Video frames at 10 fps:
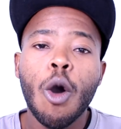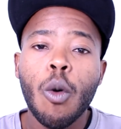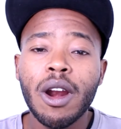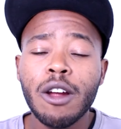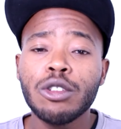
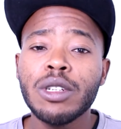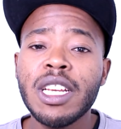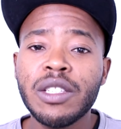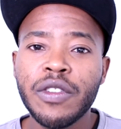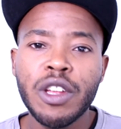Well, on
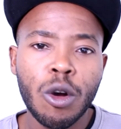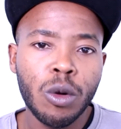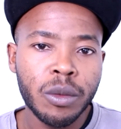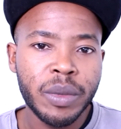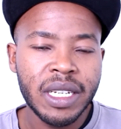today's video,
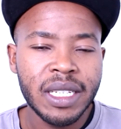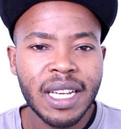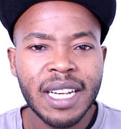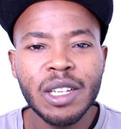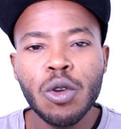we'll be
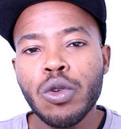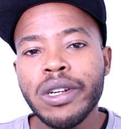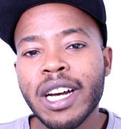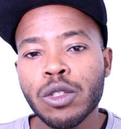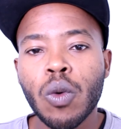discussing who
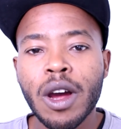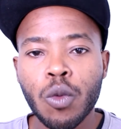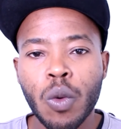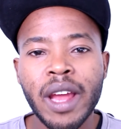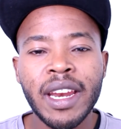does
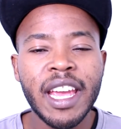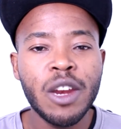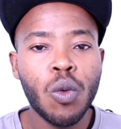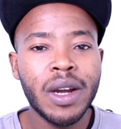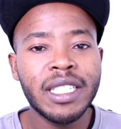what, when,
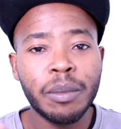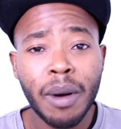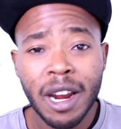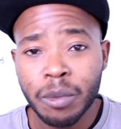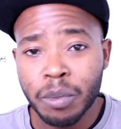in what
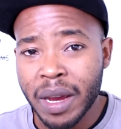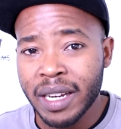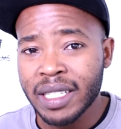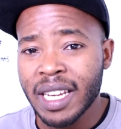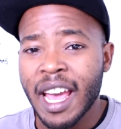
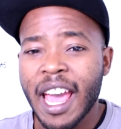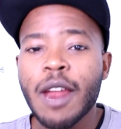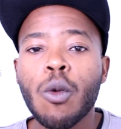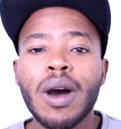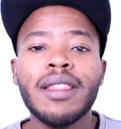department,
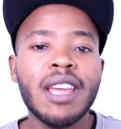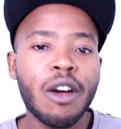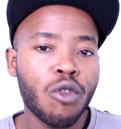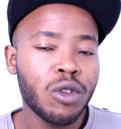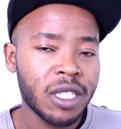and what their
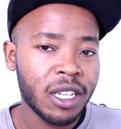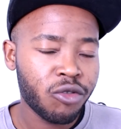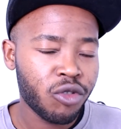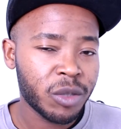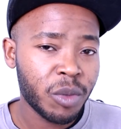roles and
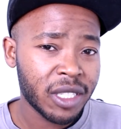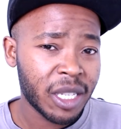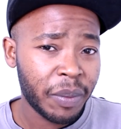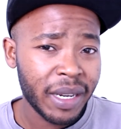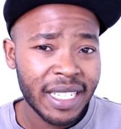
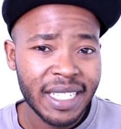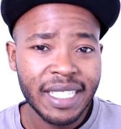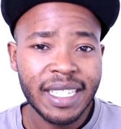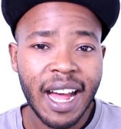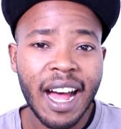
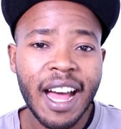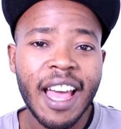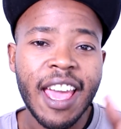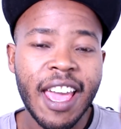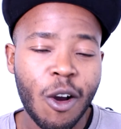responsibilities are
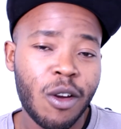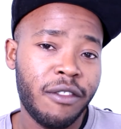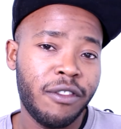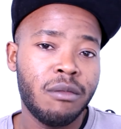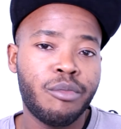on a film